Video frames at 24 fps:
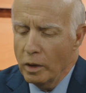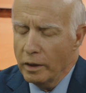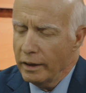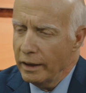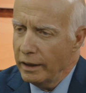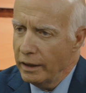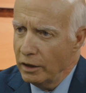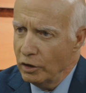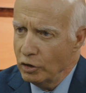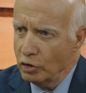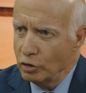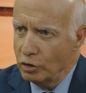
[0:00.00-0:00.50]

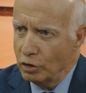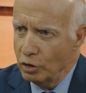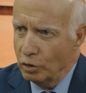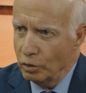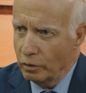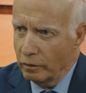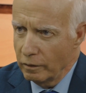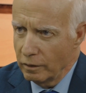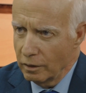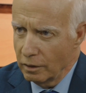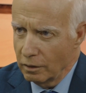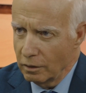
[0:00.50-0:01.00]
What age do
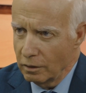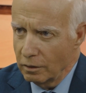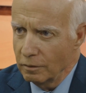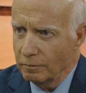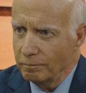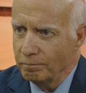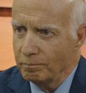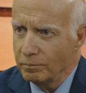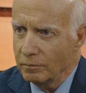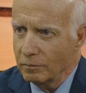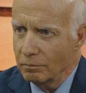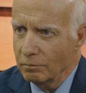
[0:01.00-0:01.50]
you
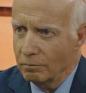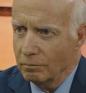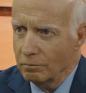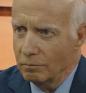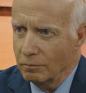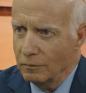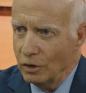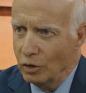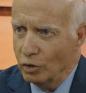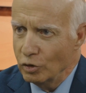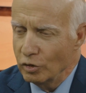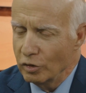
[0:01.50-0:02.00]
think
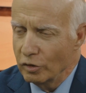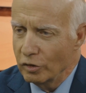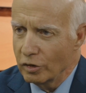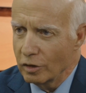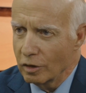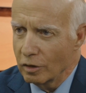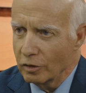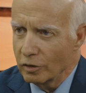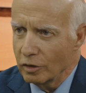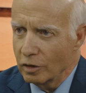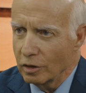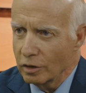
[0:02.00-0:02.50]
you should
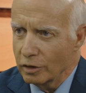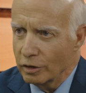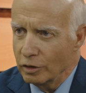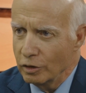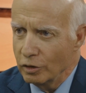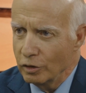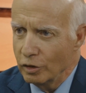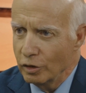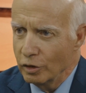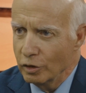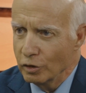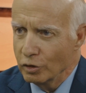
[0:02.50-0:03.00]
start
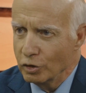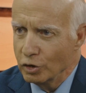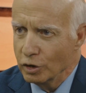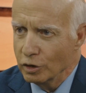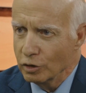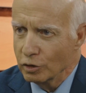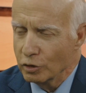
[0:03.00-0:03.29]
talking to your